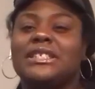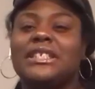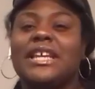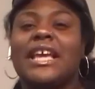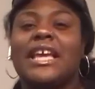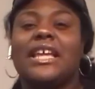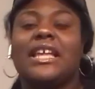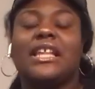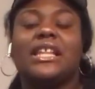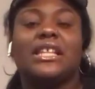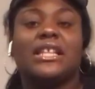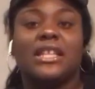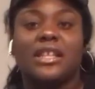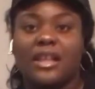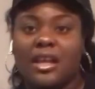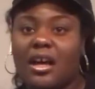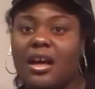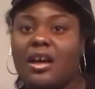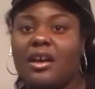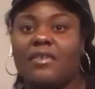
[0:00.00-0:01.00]
day
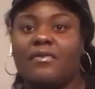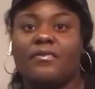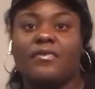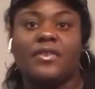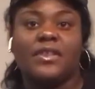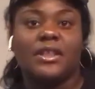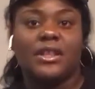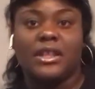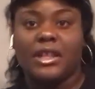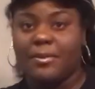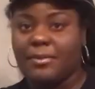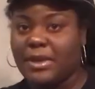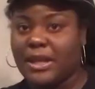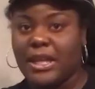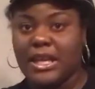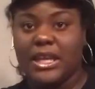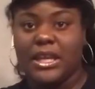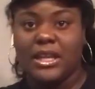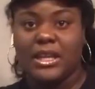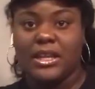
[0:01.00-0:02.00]
love,
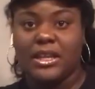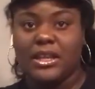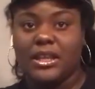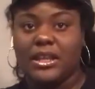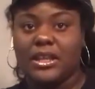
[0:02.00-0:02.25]
Lemonade.